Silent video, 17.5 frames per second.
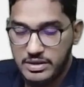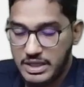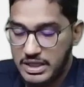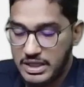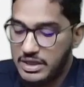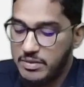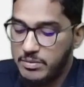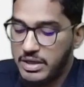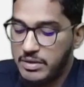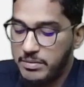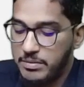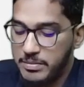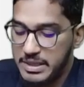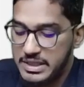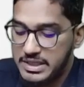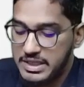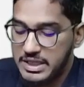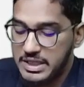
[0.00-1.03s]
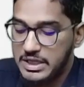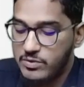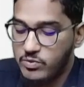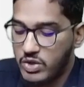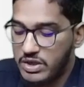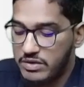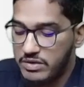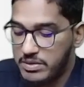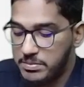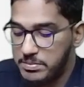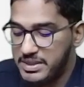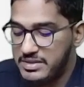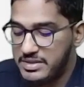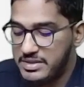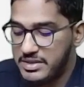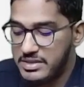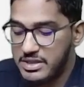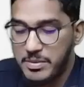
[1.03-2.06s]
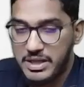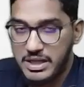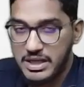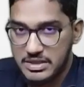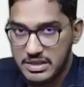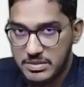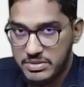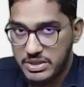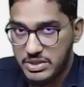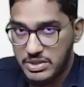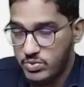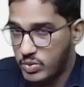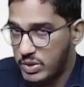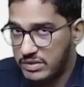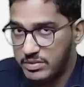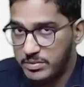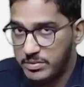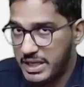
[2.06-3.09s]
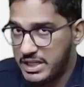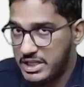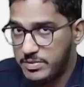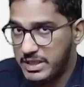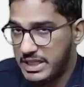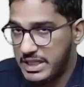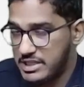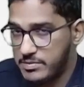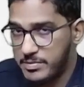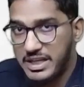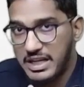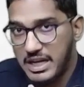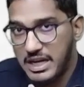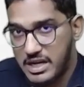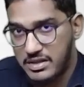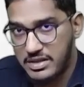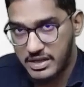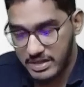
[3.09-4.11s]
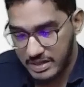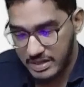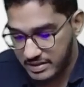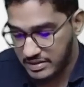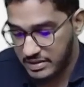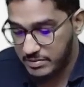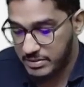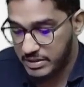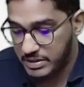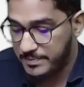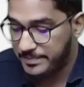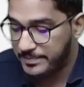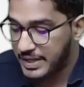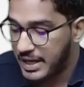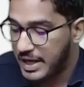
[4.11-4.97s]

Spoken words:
Nothing but basically whatever best estimate assumptions whatever management has made, are they reasonable,